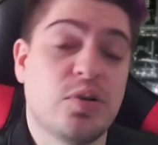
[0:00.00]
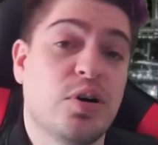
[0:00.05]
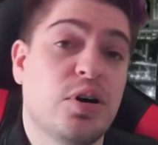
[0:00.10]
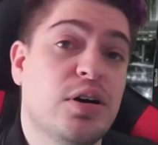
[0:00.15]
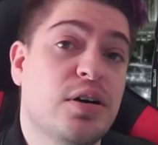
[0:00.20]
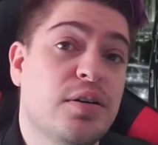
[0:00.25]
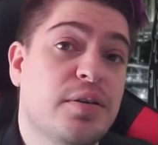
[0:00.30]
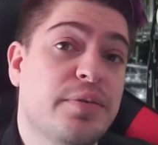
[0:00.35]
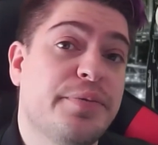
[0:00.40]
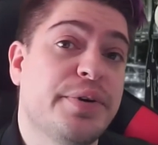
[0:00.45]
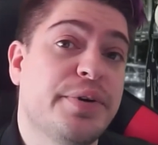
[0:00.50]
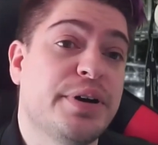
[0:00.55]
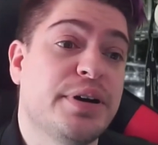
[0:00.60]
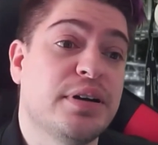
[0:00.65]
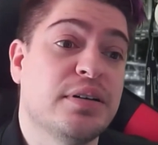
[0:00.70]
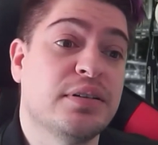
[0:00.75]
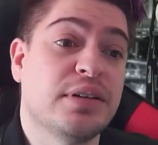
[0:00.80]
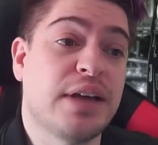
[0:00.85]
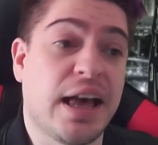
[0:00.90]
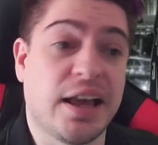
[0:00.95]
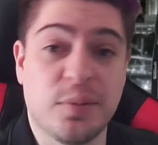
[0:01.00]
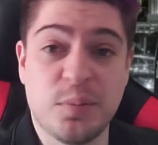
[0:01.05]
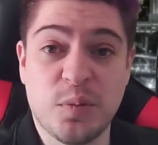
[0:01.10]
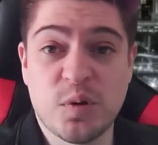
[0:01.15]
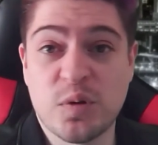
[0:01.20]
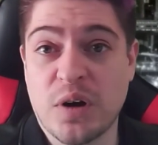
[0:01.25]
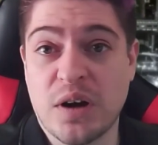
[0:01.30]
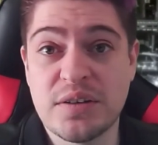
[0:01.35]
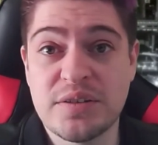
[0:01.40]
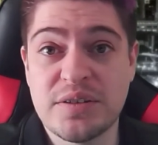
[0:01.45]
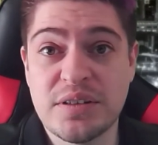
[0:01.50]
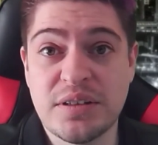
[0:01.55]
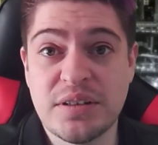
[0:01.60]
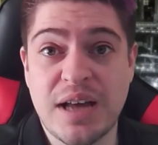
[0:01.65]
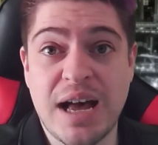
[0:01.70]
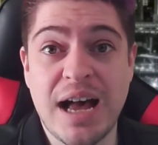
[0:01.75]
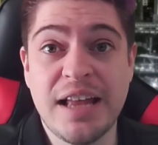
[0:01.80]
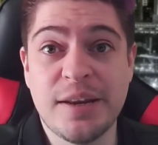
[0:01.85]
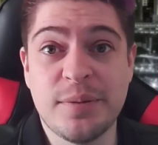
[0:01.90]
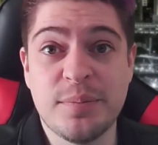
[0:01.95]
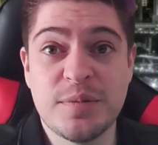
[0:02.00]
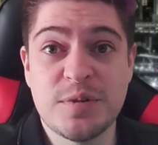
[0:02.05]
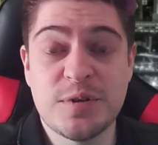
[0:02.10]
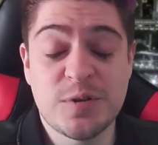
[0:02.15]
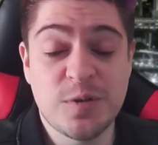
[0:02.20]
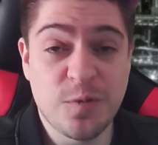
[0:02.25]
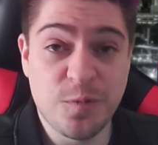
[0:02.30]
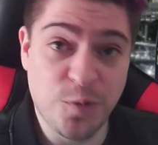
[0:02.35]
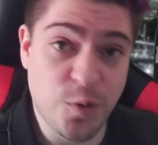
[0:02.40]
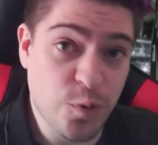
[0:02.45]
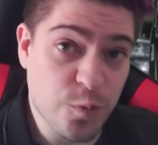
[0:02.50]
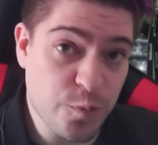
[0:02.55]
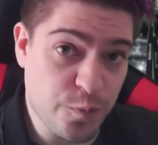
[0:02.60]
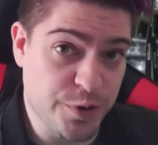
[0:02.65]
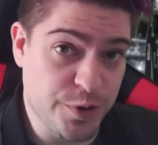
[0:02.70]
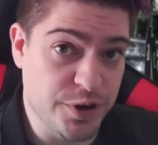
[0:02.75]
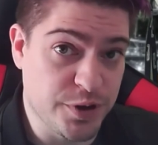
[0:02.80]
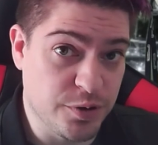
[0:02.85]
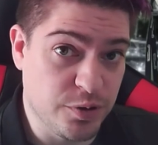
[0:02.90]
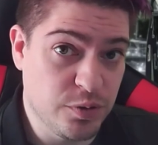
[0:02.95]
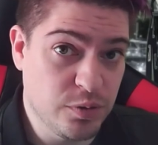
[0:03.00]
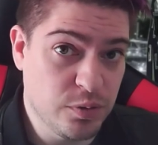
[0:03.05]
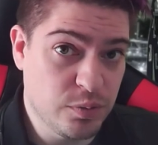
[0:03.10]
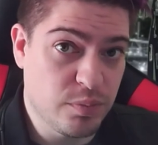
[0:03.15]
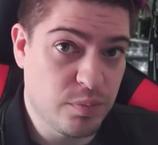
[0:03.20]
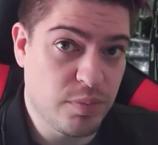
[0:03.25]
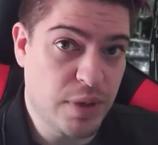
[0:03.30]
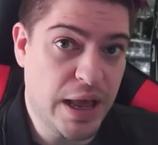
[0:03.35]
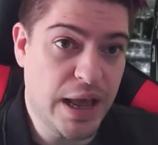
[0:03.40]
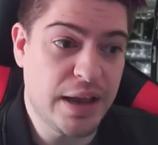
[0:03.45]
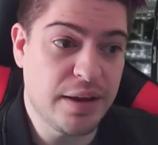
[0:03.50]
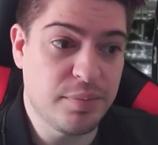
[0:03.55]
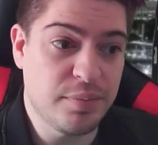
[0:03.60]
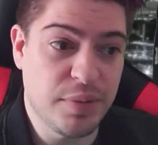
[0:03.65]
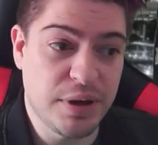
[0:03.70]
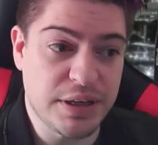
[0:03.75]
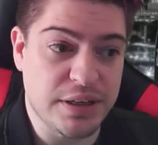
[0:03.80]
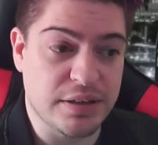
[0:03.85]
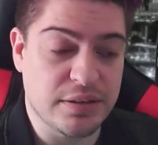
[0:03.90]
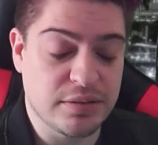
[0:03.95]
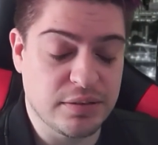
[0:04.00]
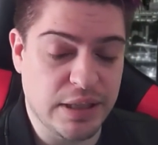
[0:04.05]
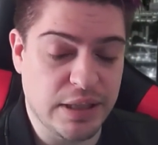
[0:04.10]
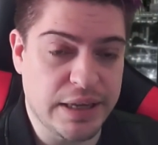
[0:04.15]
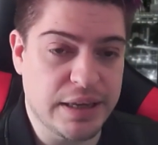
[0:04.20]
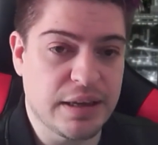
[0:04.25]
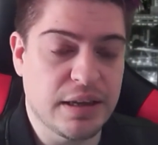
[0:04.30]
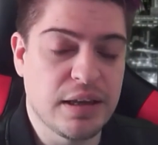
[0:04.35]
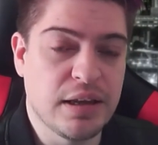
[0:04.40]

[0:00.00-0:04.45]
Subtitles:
of Animal Crossing items for real money. Like,